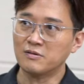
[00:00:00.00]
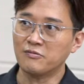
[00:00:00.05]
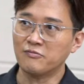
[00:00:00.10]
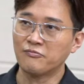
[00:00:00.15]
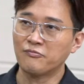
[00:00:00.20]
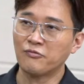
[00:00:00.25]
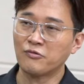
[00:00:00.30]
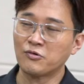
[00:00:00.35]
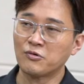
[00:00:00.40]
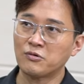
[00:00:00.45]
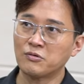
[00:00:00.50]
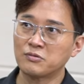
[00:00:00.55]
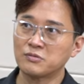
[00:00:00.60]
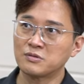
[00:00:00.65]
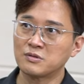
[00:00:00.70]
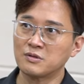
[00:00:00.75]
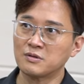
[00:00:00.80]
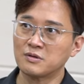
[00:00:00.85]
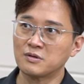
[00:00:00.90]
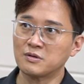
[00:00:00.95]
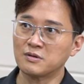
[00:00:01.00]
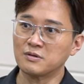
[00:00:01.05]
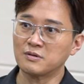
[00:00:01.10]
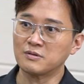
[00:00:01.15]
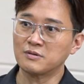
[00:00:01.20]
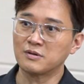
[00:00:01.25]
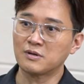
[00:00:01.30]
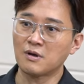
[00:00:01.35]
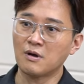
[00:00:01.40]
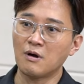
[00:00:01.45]
for the
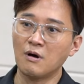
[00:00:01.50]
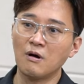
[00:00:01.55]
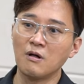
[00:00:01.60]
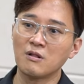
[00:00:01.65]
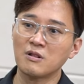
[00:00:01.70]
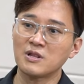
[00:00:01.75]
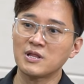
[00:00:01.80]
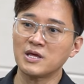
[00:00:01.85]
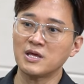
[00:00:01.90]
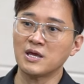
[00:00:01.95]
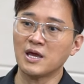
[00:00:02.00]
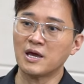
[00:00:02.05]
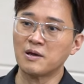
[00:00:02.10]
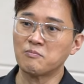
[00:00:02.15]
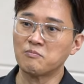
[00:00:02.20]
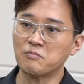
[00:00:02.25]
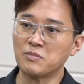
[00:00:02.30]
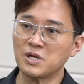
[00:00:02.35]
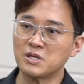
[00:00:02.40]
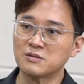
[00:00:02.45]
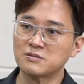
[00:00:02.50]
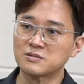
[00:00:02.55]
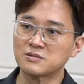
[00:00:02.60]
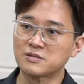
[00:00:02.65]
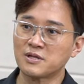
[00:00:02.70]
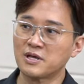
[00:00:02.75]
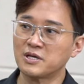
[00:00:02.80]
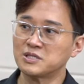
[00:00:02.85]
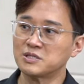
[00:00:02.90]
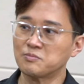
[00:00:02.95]
early and middle
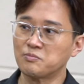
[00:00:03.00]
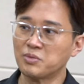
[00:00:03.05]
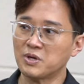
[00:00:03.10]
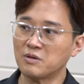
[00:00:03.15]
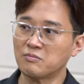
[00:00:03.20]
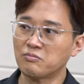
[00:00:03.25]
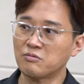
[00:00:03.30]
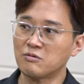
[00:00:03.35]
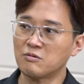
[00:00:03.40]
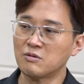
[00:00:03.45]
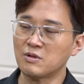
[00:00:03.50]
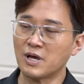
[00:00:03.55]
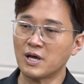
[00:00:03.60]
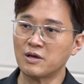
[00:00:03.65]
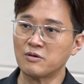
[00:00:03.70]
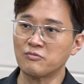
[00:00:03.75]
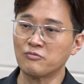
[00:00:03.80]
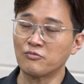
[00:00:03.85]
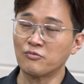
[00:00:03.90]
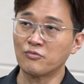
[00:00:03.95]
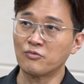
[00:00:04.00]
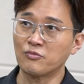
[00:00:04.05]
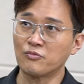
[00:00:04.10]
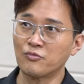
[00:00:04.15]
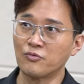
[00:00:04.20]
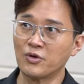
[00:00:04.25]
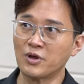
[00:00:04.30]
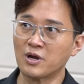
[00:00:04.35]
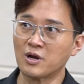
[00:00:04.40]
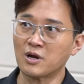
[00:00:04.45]
stage people.
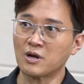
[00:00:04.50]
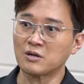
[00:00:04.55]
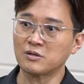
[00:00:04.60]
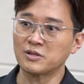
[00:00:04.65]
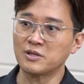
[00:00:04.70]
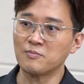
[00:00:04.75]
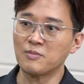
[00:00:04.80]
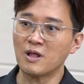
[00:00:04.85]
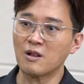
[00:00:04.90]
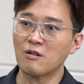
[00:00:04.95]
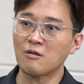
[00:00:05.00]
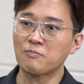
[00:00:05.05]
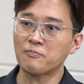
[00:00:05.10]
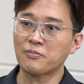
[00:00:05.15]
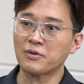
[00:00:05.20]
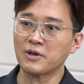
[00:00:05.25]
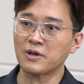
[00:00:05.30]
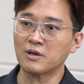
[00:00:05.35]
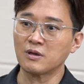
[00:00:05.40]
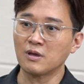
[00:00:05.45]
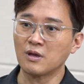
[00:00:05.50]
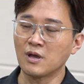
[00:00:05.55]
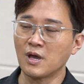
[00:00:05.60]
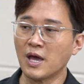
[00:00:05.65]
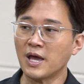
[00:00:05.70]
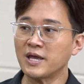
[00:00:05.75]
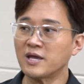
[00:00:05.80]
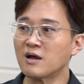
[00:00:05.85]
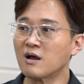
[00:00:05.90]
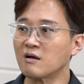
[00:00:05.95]
We are developing
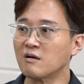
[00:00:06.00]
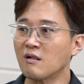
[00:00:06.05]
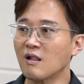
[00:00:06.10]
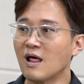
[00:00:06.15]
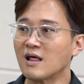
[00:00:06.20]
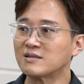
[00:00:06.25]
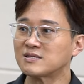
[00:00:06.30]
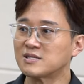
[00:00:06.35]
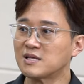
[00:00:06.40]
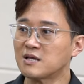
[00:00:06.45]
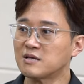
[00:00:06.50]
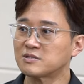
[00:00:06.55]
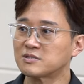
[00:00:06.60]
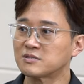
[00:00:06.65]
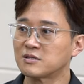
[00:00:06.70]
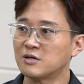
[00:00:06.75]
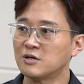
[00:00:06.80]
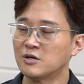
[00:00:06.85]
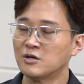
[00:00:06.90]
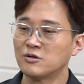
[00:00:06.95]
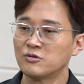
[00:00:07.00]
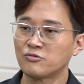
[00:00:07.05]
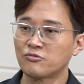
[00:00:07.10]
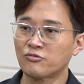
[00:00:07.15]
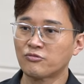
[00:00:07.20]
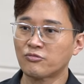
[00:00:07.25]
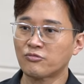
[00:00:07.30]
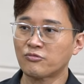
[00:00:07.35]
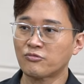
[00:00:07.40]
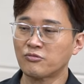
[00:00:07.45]
AR glasses
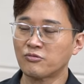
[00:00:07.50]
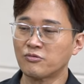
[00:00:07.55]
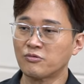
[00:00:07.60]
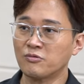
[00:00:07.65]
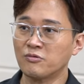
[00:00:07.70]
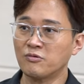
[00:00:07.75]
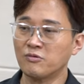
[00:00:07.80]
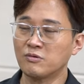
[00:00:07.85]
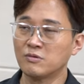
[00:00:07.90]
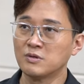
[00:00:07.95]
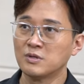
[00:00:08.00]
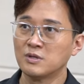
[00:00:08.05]
to